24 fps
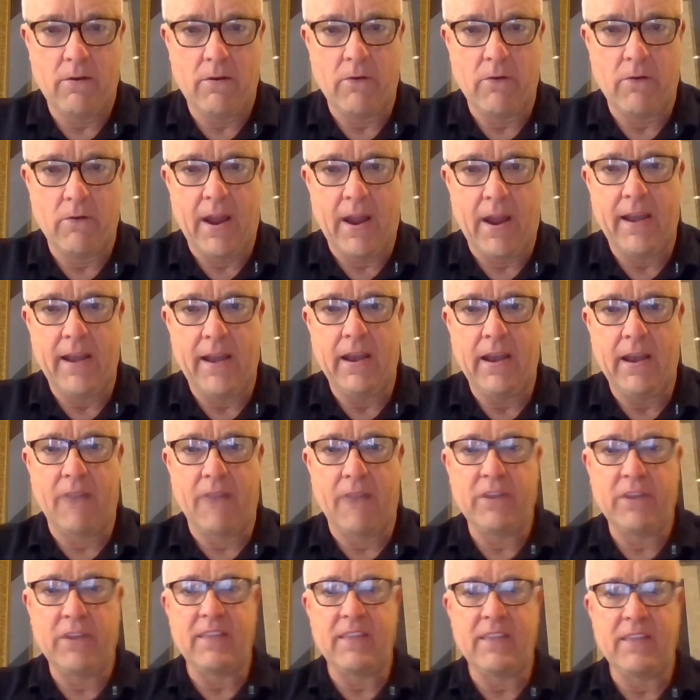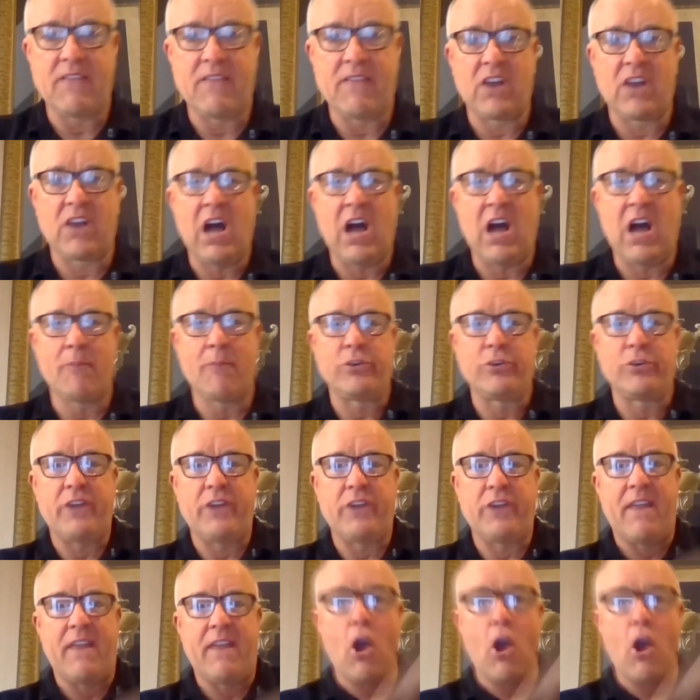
right, everything they've accomplished, and they